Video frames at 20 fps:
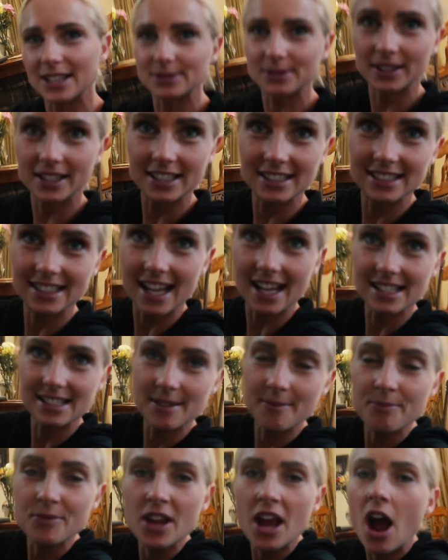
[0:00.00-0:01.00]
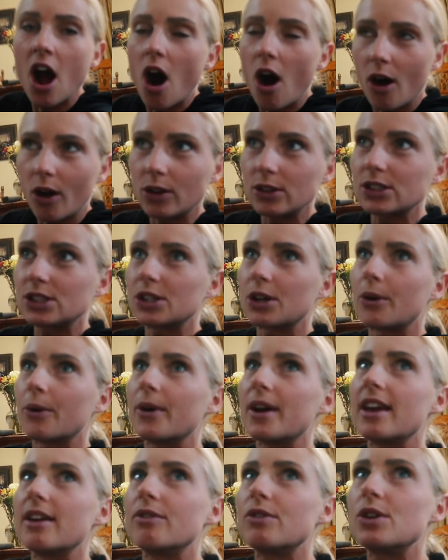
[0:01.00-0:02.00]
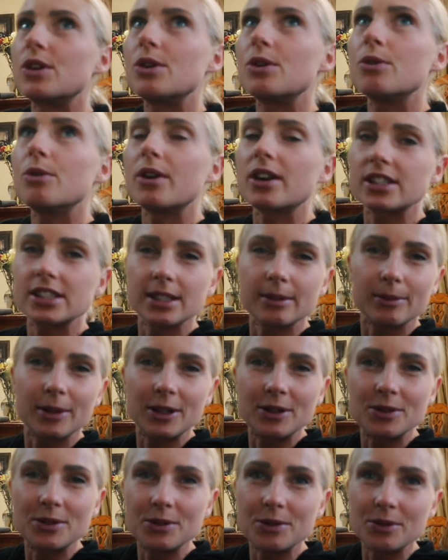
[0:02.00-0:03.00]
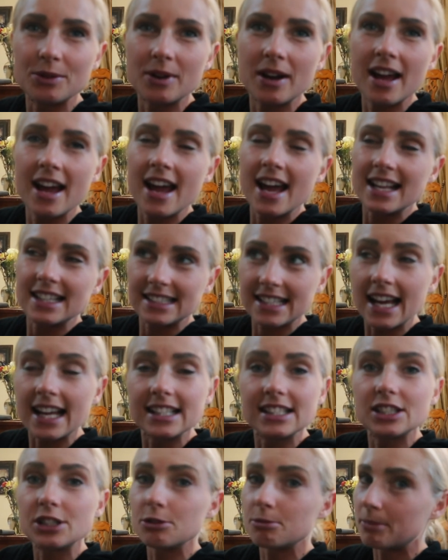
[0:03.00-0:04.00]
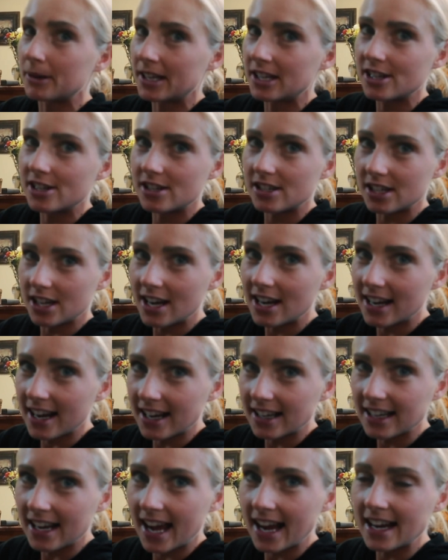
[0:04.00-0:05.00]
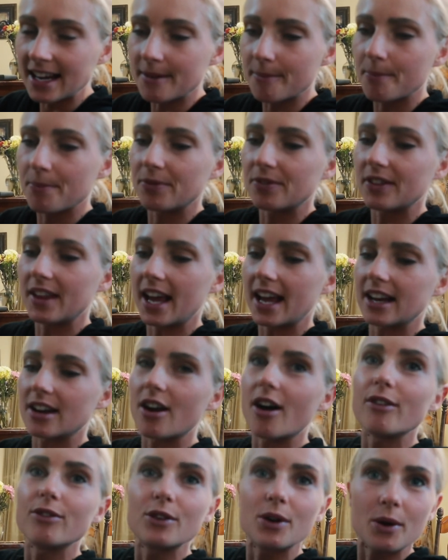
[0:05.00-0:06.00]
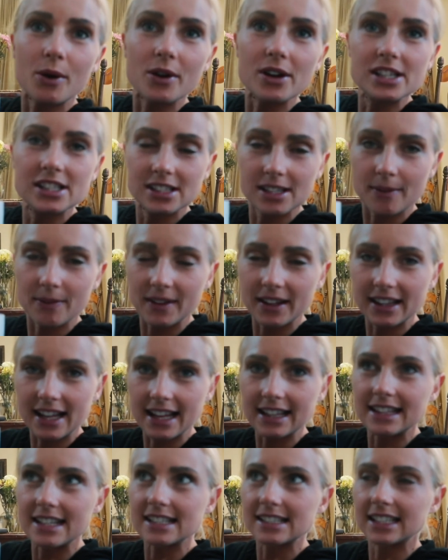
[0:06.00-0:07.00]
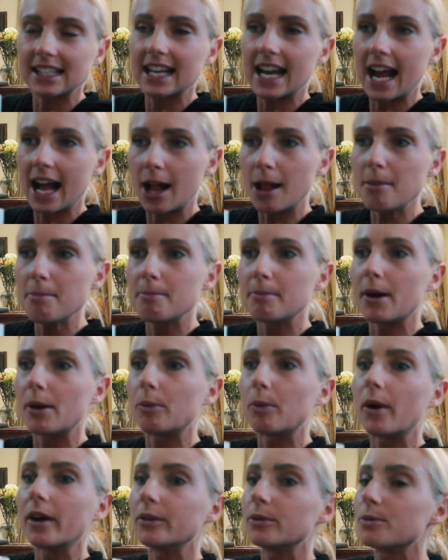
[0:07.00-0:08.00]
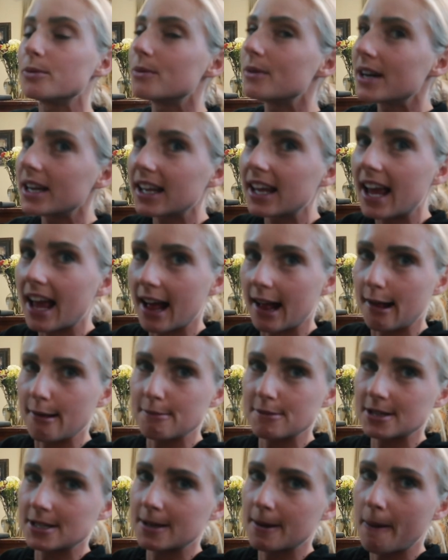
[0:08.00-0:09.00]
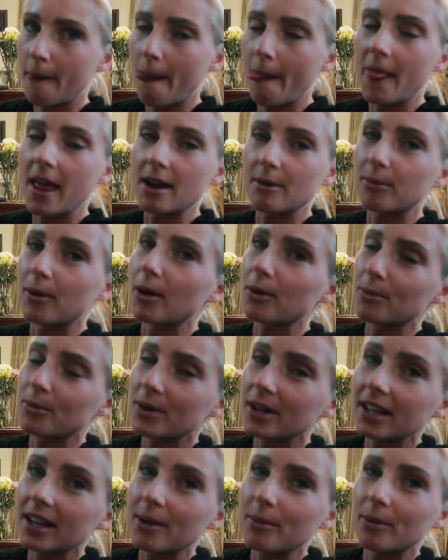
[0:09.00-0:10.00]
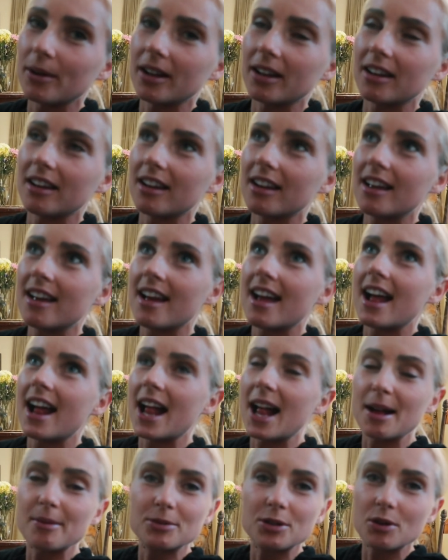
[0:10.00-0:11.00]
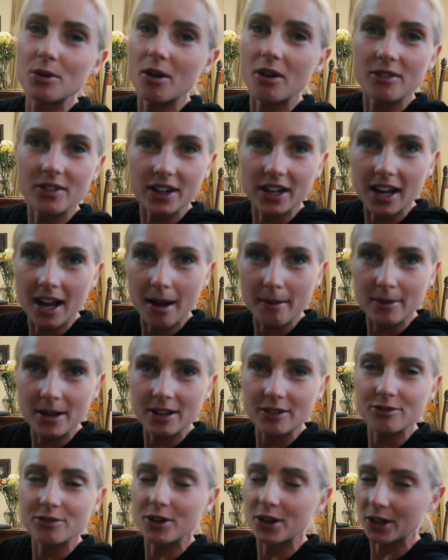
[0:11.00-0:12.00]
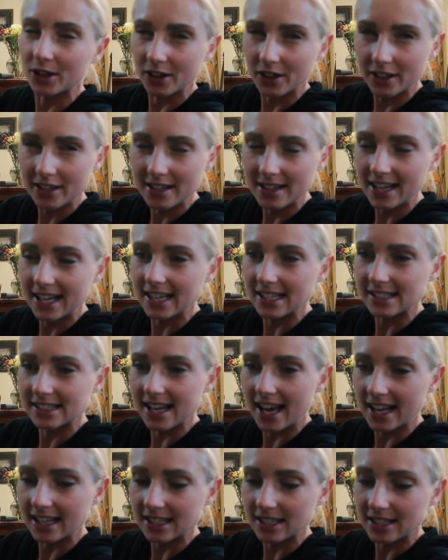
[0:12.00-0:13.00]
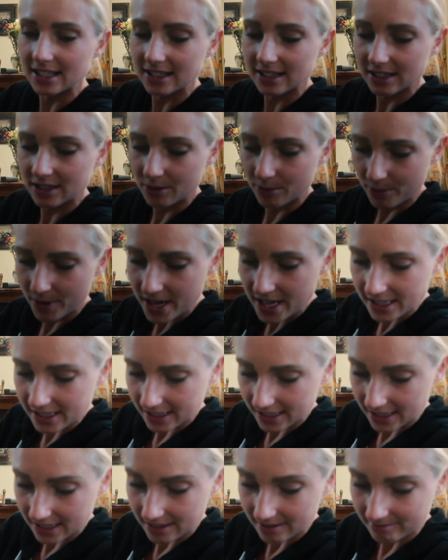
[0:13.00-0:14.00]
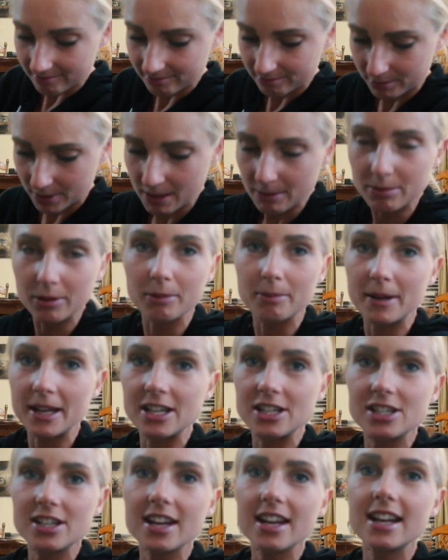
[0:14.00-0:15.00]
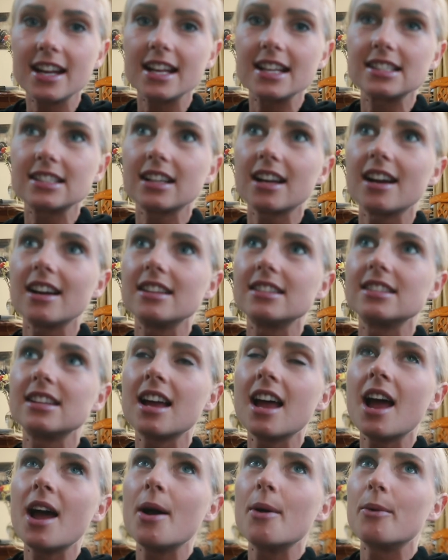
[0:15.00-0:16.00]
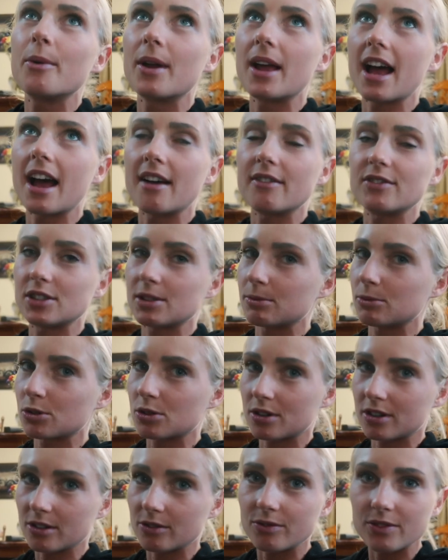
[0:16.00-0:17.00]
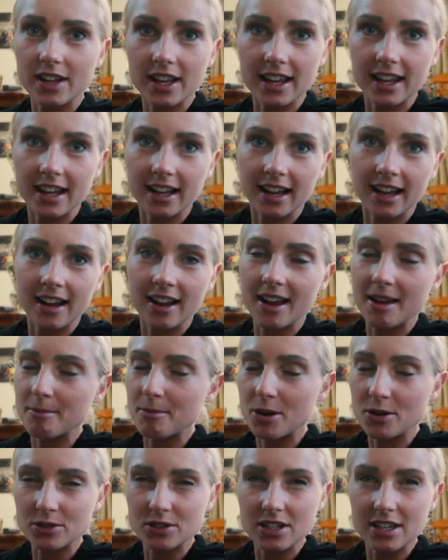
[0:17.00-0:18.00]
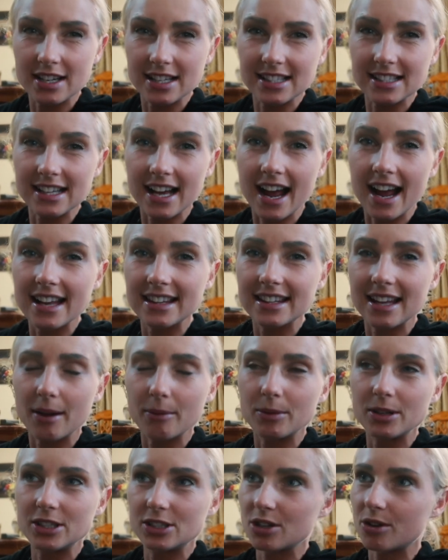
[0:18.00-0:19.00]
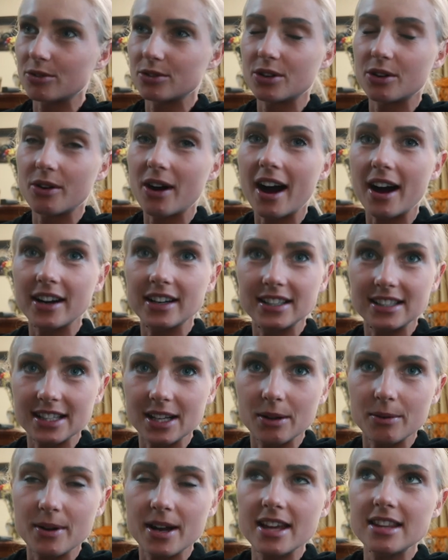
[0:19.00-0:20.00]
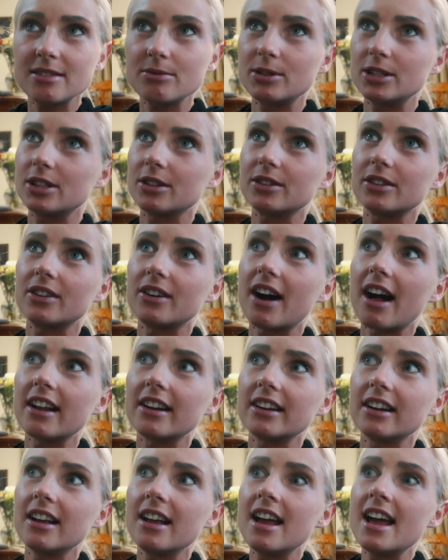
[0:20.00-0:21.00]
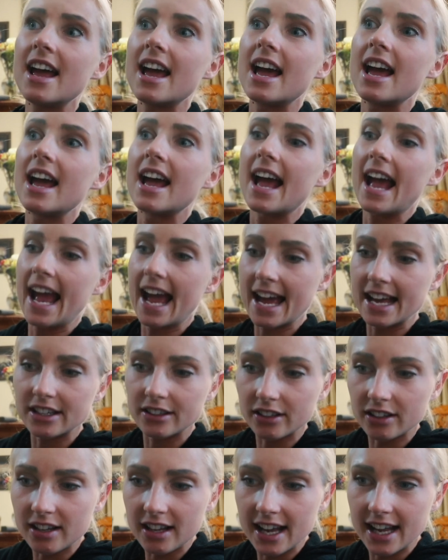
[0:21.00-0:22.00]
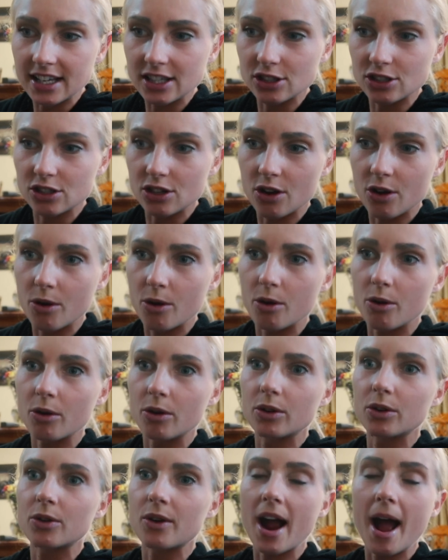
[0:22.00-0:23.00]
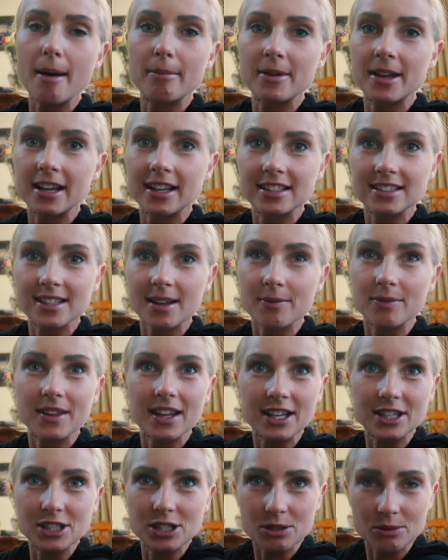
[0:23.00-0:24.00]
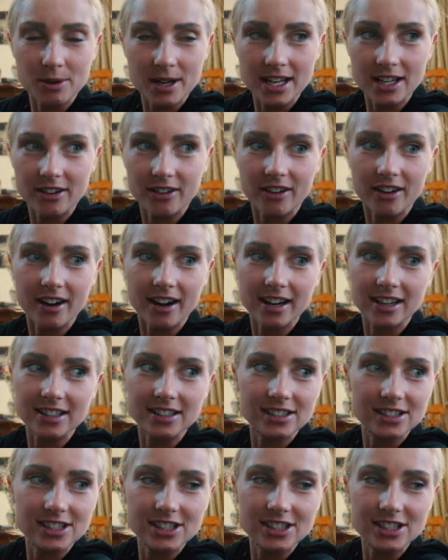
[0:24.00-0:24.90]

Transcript: that's what it says. Also, if you are someone who tends to binge eat at night, then of course something like this can help. But what really helps and what really will help you overcome it for good is that the reason people binge eat is because we have some sort of feeling, emotion inside that we don't know how to deal with, we don't know how to handle, and so grabbing something sweet or